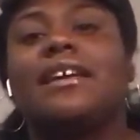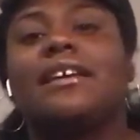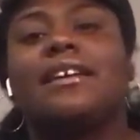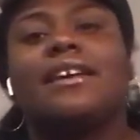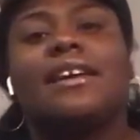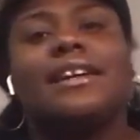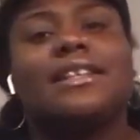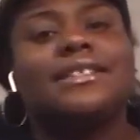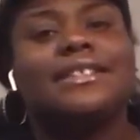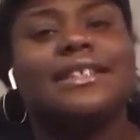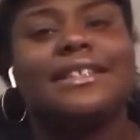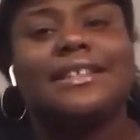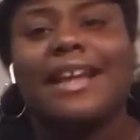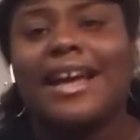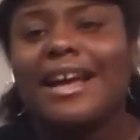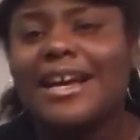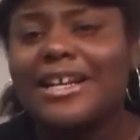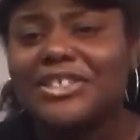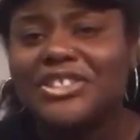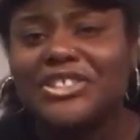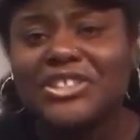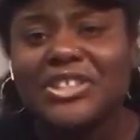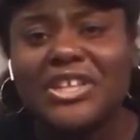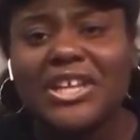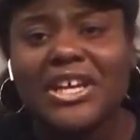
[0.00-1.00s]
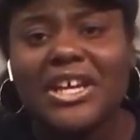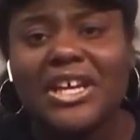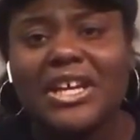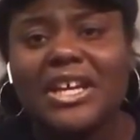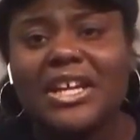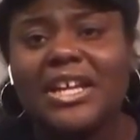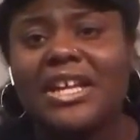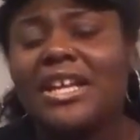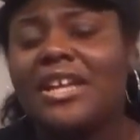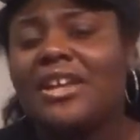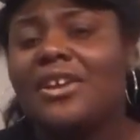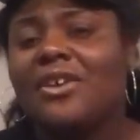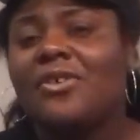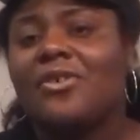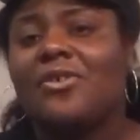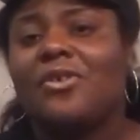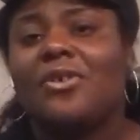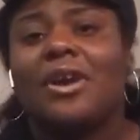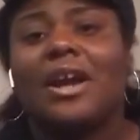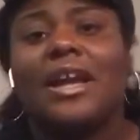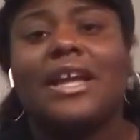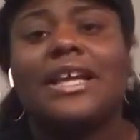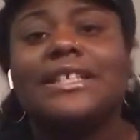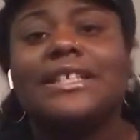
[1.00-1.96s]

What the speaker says: cousin Angela, or I